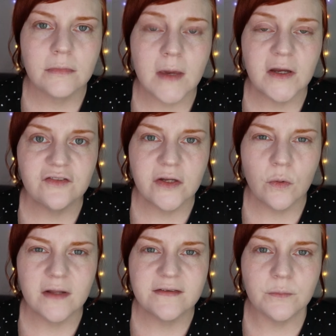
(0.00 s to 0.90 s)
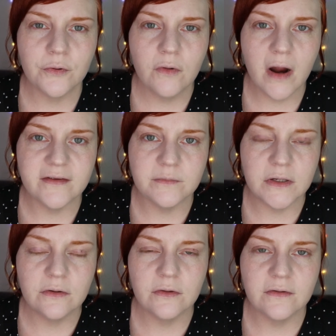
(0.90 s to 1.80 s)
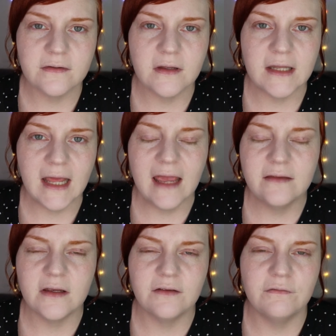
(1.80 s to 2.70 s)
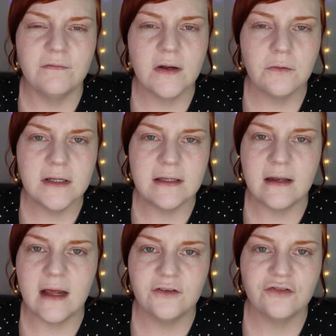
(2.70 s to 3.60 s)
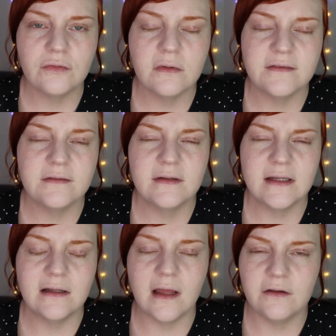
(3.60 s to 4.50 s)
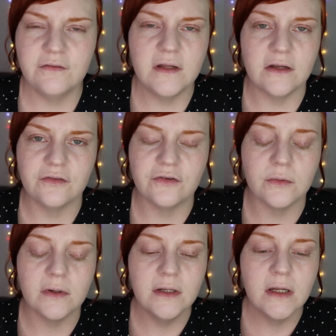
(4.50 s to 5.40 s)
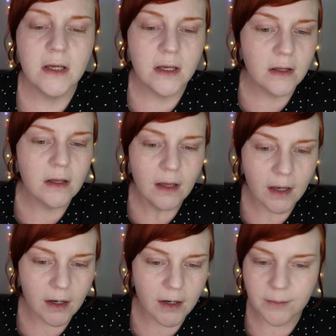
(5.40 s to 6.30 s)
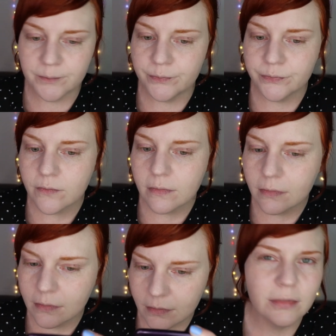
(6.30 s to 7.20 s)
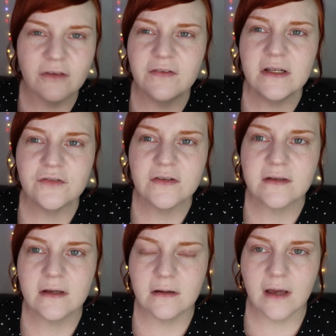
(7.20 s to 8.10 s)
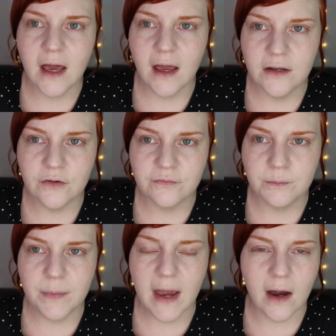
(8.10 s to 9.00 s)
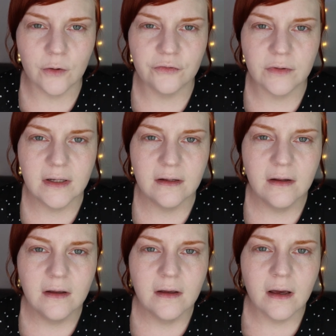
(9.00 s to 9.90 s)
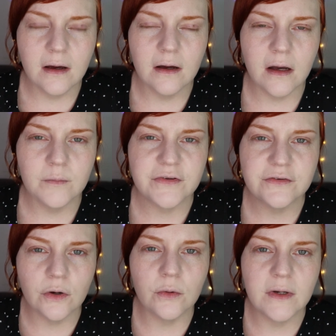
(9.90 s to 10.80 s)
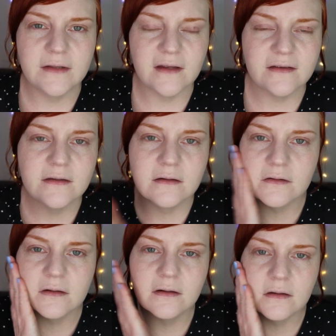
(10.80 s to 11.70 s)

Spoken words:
I'm actually quite surprised because it has a very natural skin-like finish to it. The finish is kind of powdery, so it doesn't